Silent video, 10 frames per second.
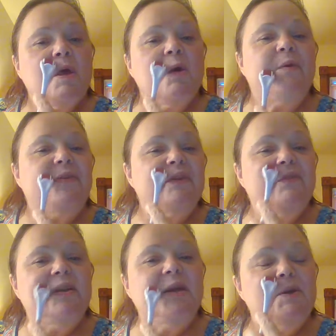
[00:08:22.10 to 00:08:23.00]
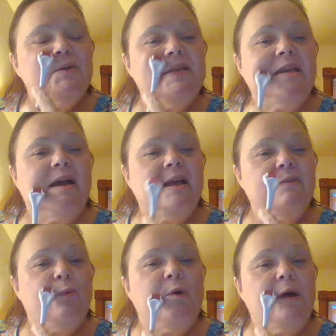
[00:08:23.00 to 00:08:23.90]
With the videos that I
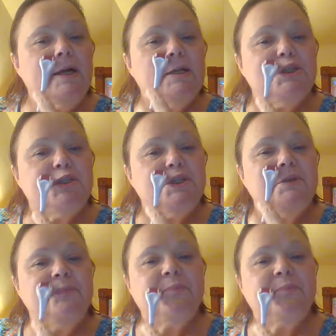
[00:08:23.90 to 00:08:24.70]
have watched,